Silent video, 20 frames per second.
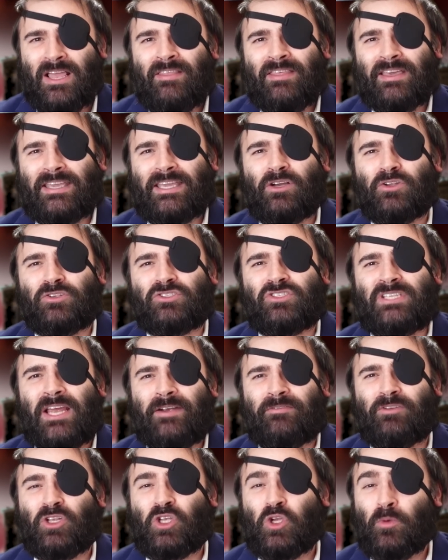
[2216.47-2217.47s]
that killed
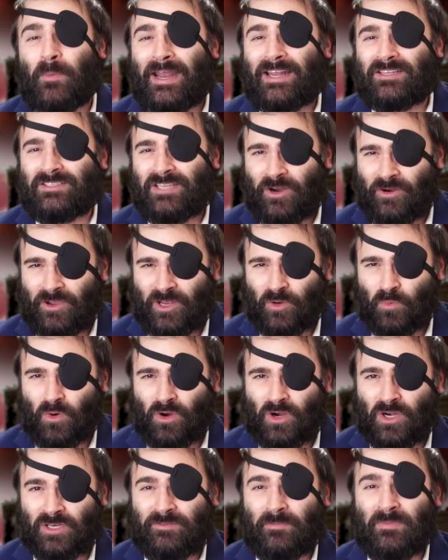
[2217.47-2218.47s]
several humanitarian
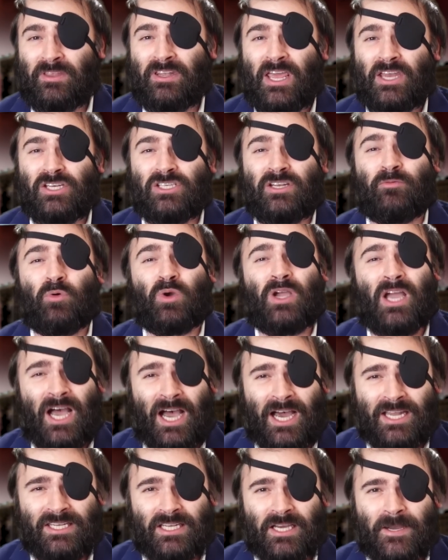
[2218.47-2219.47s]
workers from the nation of
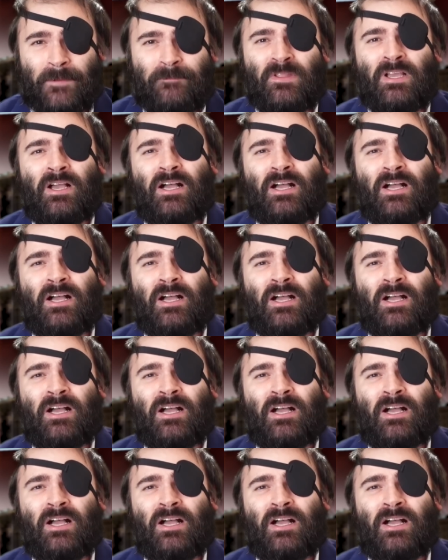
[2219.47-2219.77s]
Wakanda,